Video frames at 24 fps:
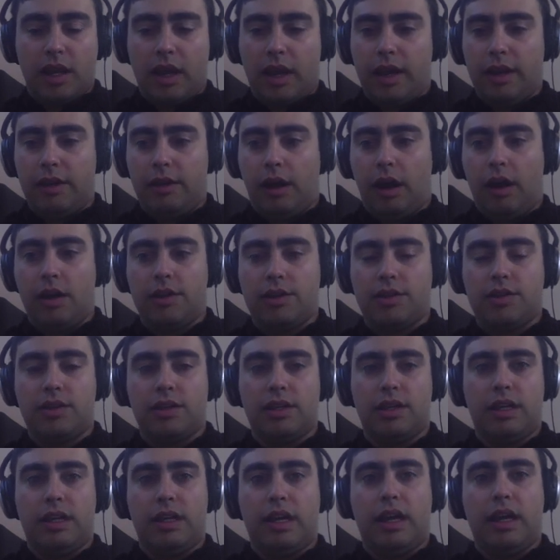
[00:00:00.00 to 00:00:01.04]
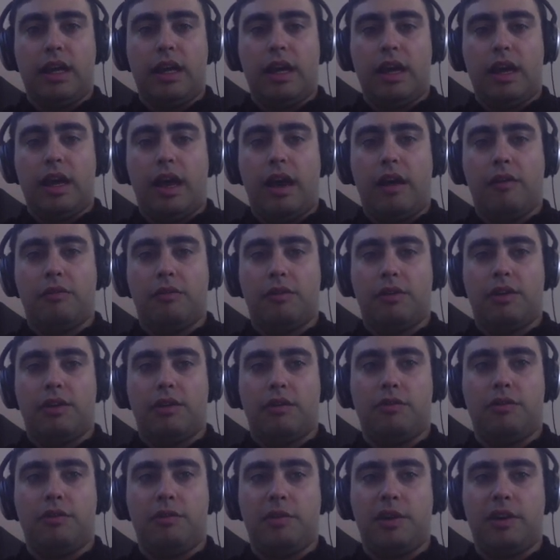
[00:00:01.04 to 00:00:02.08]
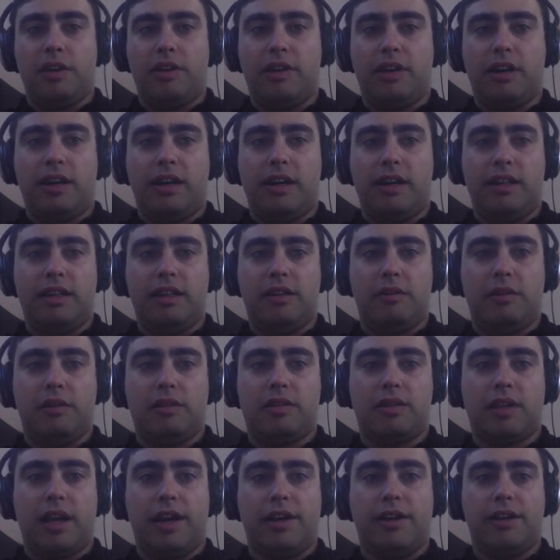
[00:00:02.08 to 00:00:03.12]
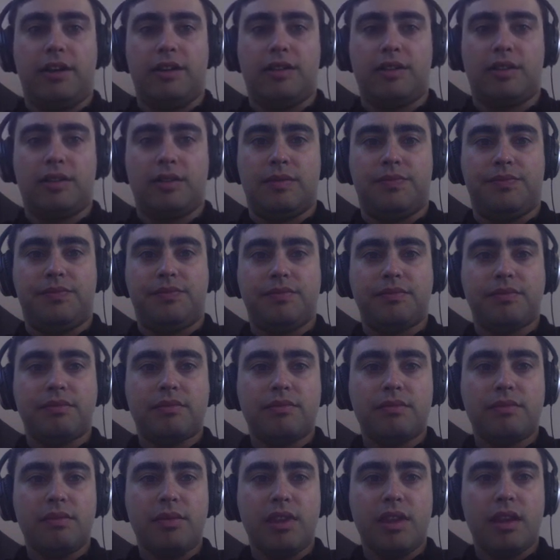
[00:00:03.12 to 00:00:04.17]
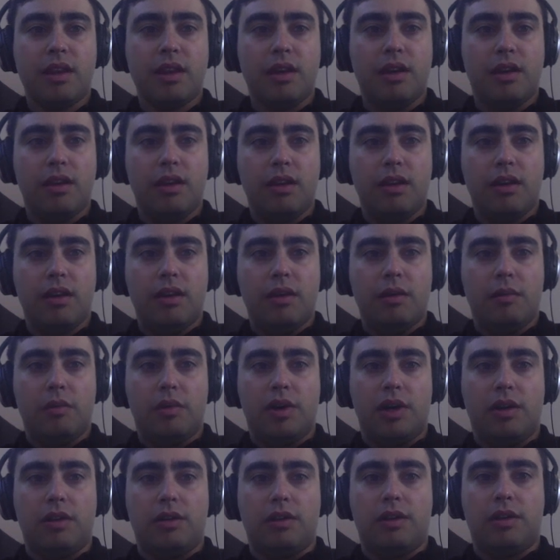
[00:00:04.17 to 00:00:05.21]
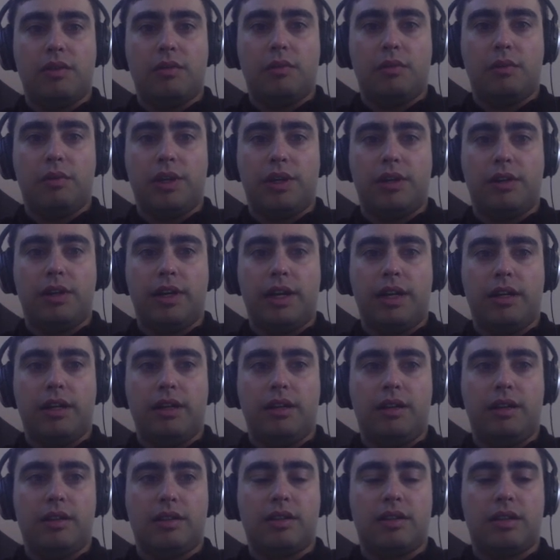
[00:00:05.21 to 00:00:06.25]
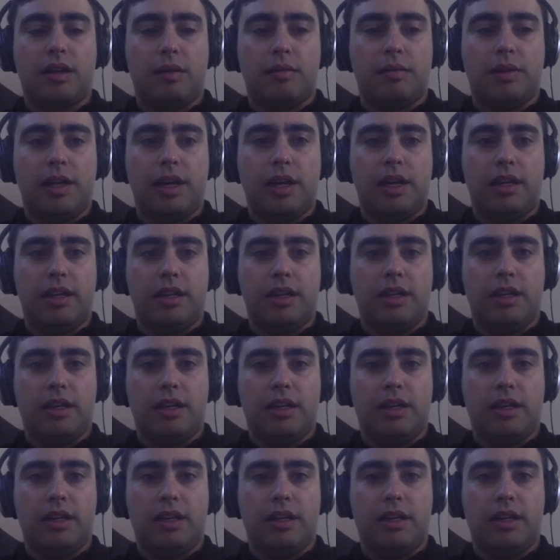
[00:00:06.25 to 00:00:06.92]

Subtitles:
I honestly have little familiarity with CIDRs, but we created this subnet.